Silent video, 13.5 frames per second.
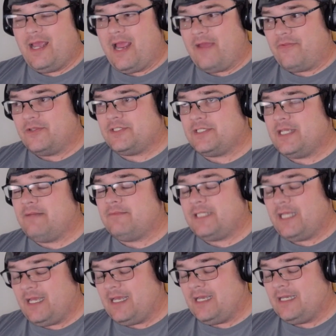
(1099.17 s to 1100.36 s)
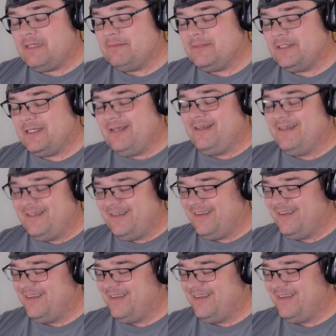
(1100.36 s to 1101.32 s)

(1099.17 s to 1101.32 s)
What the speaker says: At the same time,